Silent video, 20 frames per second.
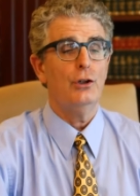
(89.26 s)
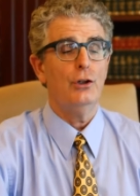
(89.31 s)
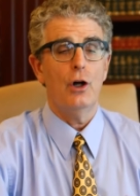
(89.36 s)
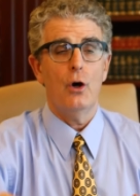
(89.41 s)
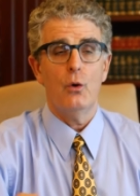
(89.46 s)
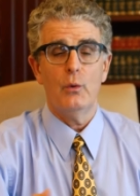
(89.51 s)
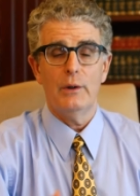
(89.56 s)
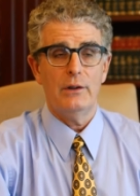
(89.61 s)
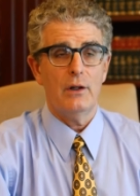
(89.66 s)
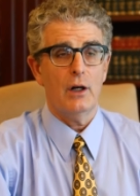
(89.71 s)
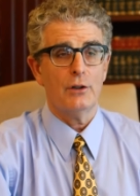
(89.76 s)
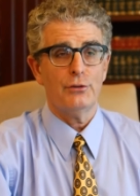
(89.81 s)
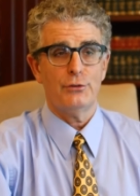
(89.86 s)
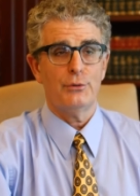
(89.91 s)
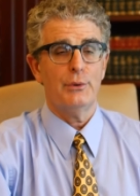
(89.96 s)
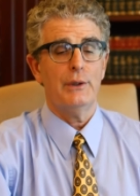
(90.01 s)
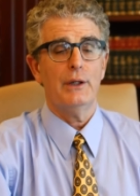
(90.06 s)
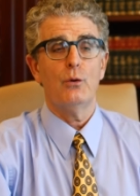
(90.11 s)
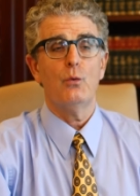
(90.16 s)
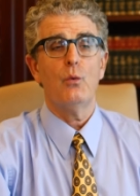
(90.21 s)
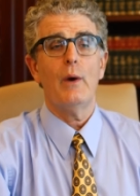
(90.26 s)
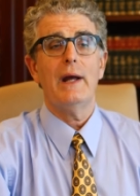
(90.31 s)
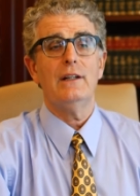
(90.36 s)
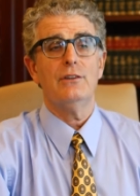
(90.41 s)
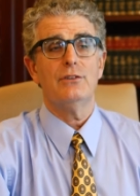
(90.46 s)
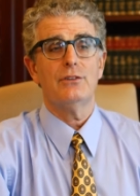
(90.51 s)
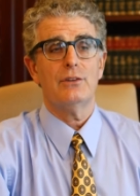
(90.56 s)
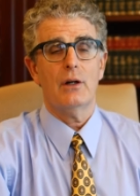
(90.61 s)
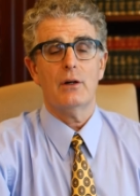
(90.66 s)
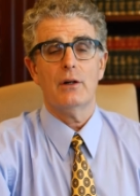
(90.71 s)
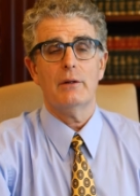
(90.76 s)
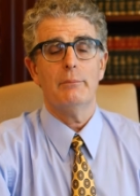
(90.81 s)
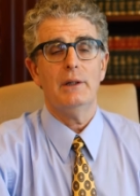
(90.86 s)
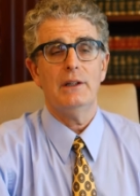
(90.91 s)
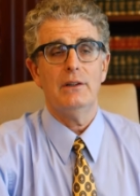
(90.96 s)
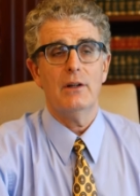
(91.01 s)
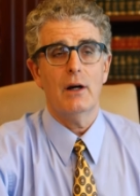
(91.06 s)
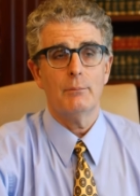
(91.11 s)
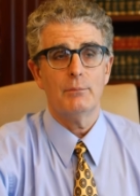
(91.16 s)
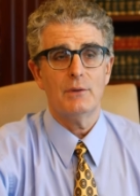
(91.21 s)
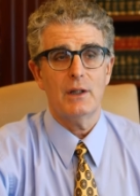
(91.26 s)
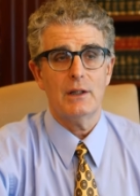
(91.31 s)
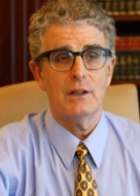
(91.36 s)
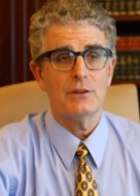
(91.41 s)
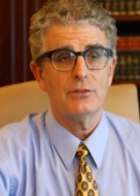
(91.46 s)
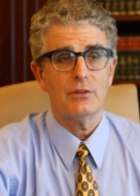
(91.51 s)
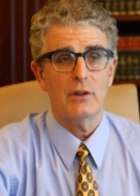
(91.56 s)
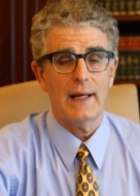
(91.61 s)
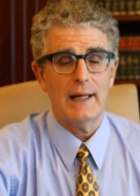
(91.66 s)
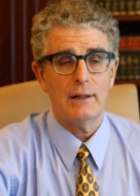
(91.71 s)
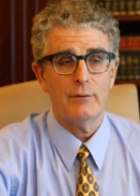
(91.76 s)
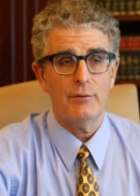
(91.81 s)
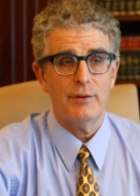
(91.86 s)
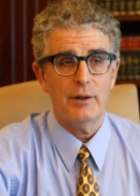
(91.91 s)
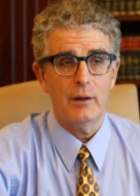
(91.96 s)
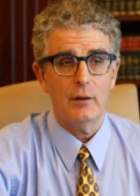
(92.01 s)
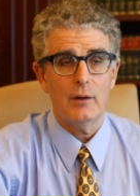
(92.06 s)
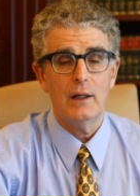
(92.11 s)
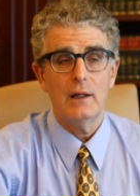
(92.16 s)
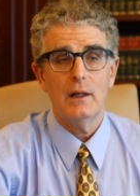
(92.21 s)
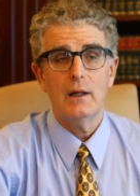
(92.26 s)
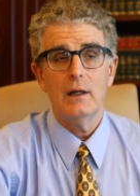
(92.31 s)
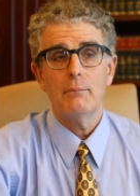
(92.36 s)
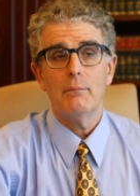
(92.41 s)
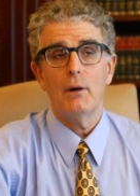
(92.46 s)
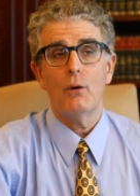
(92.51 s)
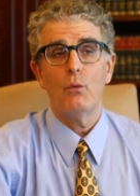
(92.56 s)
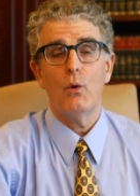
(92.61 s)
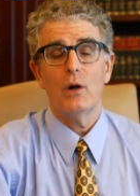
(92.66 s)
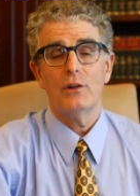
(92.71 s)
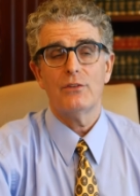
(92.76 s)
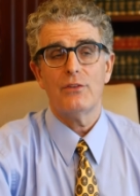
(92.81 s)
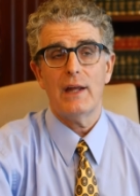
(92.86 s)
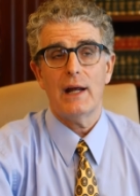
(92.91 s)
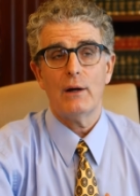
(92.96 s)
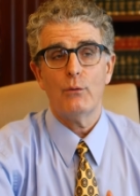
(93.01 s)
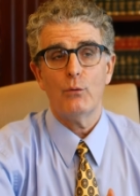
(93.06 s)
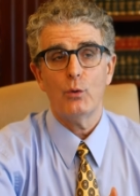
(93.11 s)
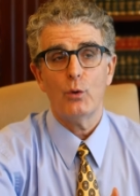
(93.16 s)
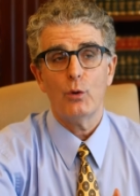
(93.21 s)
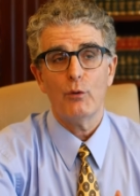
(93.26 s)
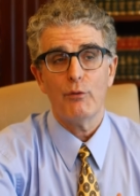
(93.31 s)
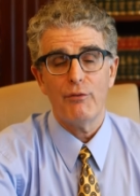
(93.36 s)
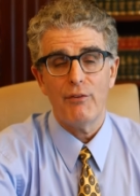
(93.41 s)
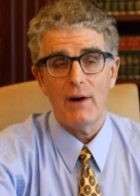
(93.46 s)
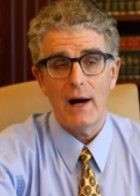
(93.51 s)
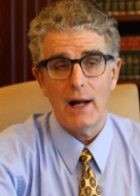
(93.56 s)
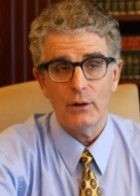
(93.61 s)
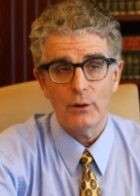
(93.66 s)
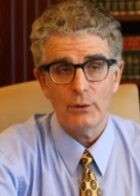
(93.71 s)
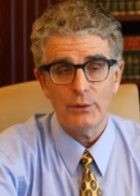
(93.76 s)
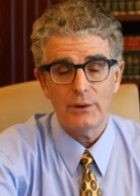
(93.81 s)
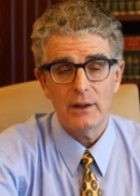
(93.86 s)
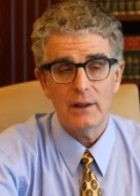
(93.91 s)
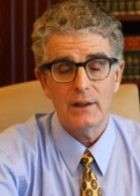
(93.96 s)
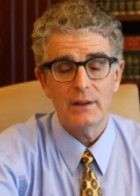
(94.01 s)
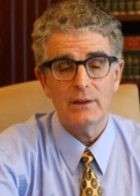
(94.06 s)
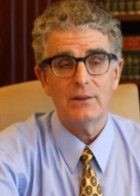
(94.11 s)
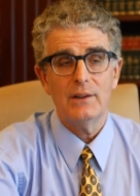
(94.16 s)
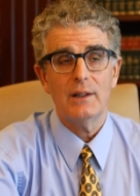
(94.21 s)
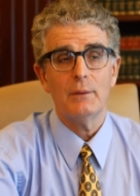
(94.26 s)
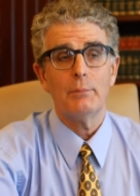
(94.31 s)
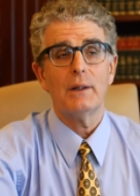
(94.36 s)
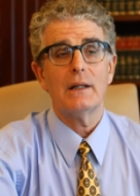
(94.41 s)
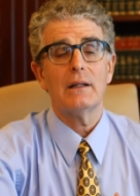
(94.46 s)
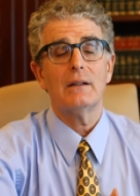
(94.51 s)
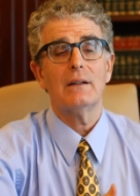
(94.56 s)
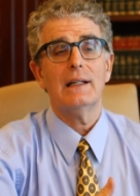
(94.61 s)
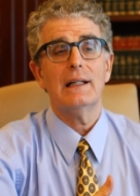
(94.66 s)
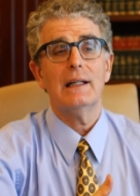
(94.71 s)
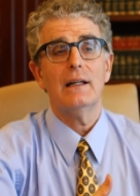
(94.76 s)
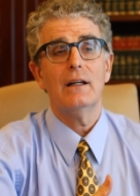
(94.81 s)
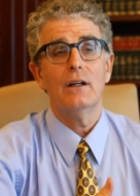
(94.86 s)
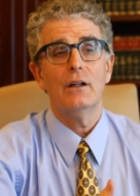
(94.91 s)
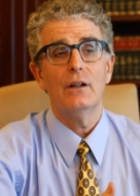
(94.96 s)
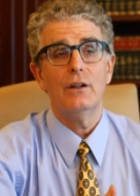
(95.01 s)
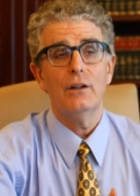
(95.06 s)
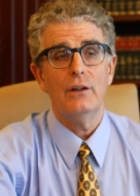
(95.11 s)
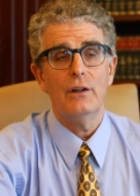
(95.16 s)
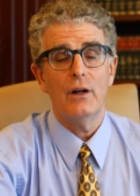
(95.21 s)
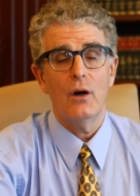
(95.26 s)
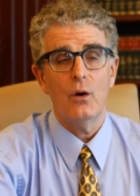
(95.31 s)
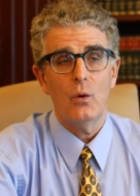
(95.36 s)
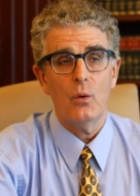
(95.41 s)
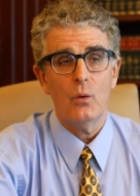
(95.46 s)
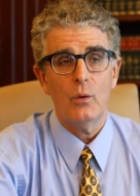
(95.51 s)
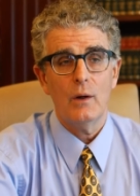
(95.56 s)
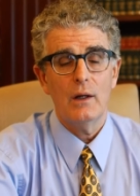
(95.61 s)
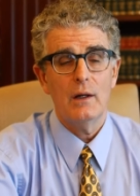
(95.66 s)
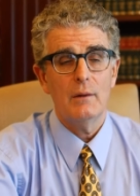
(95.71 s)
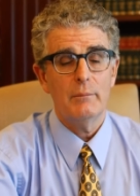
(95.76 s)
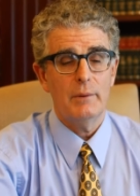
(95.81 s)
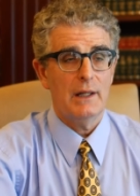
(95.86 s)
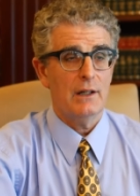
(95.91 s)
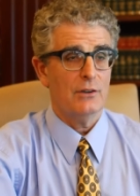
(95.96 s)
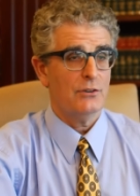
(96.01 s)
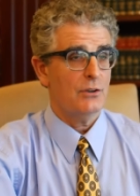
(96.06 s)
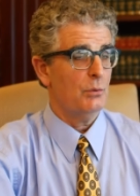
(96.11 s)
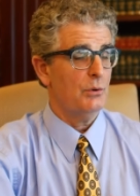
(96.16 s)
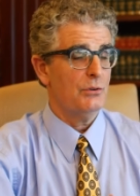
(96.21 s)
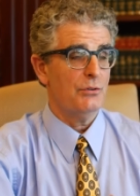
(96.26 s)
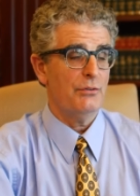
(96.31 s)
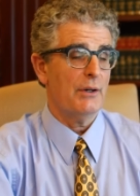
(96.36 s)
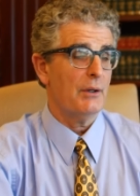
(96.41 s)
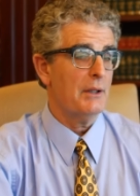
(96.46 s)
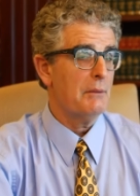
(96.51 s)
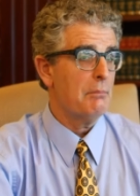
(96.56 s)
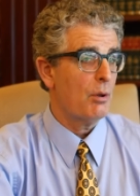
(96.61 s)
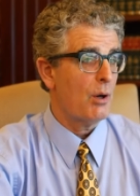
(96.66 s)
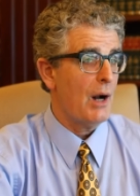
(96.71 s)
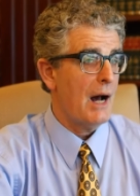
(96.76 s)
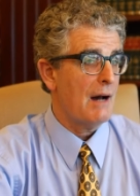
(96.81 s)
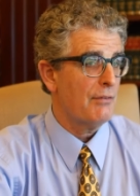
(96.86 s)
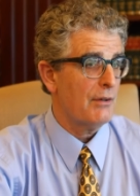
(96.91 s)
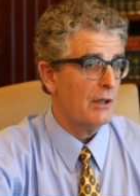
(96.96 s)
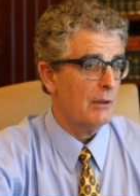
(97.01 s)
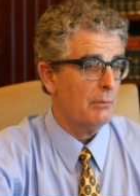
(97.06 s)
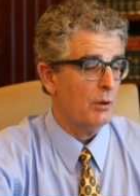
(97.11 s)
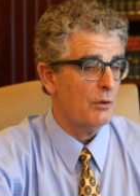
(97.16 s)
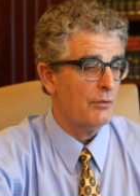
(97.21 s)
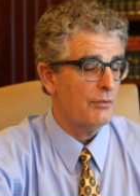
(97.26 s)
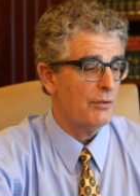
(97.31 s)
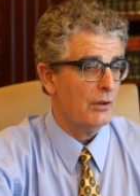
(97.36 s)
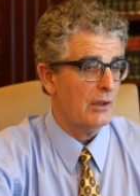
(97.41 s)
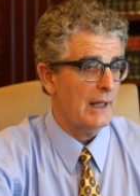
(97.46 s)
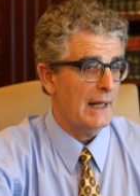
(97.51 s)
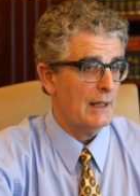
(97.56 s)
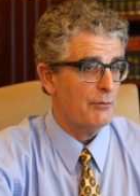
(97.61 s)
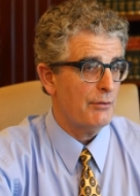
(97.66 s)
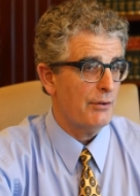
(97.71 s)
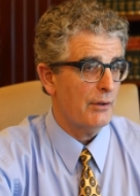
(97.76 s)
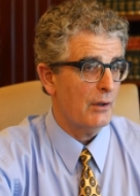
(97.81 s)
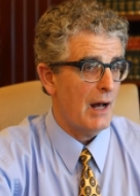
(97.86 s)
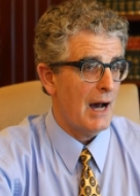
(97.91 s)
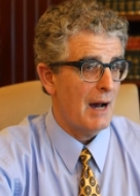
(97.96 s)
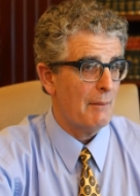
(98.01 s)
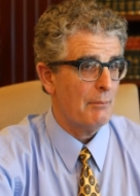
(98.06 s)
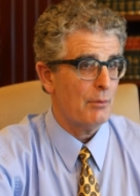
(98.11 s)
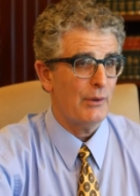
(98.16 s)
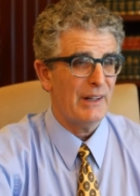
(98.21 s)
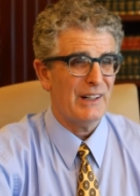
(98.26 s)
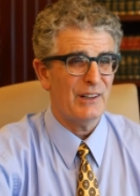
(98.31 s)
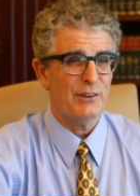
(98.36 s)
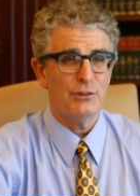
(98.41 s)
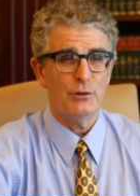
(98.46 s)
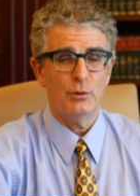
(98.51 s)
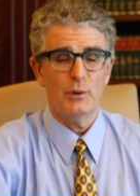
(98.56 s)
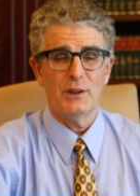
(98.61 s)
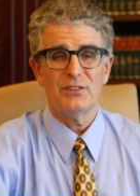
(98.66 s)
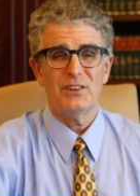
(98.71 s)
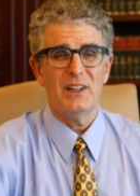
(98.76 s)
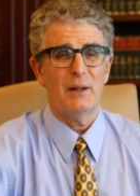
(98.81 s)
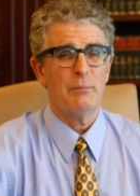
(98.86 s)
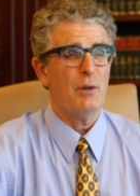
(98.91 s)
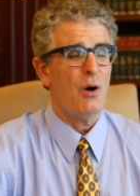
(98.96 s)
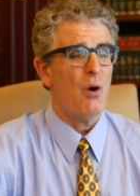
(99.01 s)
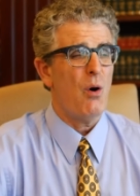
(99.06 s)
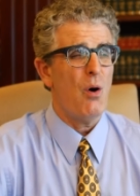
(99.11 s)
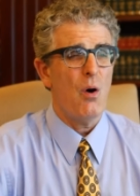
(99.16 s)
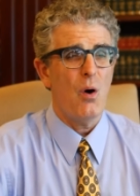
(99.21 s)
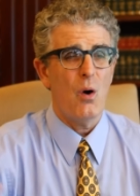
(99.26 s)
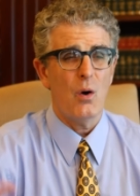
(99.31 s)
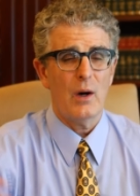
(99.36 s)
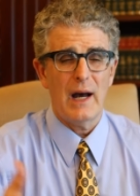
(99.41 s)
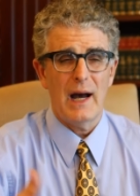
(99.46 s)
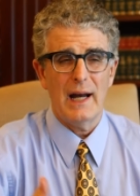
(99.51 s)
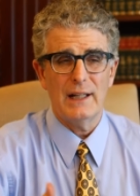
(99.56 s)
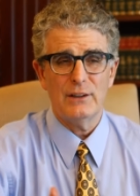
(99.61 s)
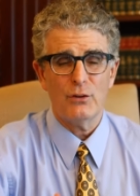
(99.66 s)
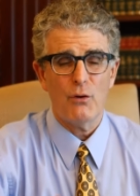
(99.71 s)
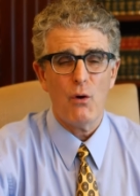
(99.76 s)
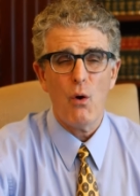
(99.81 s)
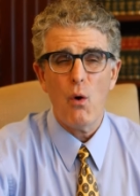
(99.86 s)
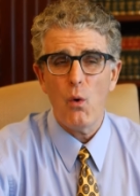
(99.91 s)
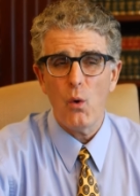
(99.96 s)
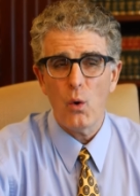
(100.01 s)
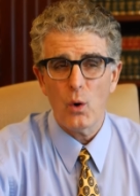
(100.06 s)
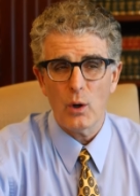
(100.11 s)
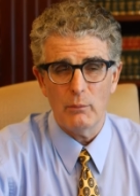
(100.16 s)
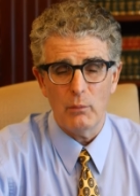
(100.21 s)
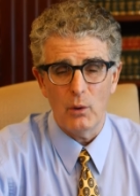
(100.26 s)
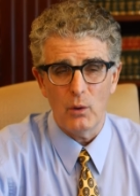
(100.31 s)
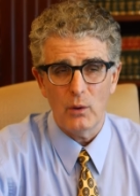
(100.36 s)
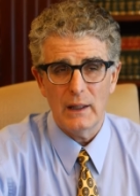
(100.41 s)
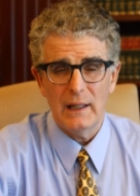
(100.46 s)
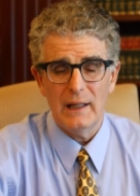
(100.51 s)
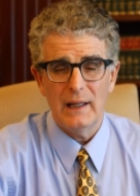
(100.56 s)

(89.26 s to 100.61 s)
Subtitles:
no industrial wastes are to be dumped in this landfill. But was that rule followed? Typically, no, because it was very profitable for landfill operators to accept all kinds of horrible,